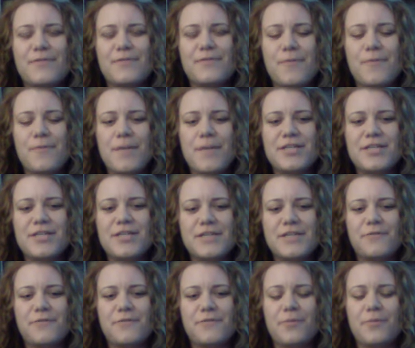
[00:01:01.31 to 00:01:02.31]

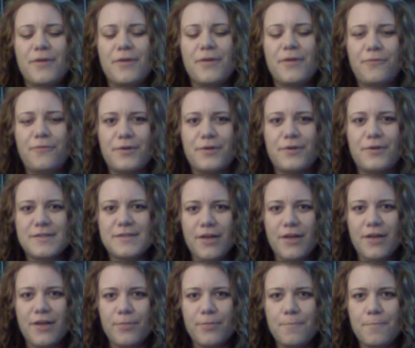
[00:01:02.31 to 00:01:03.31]
So Magic is from their
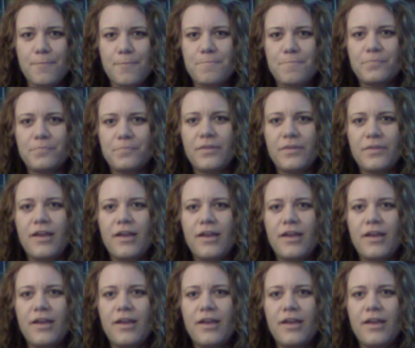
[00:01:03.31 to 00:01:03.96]
first album,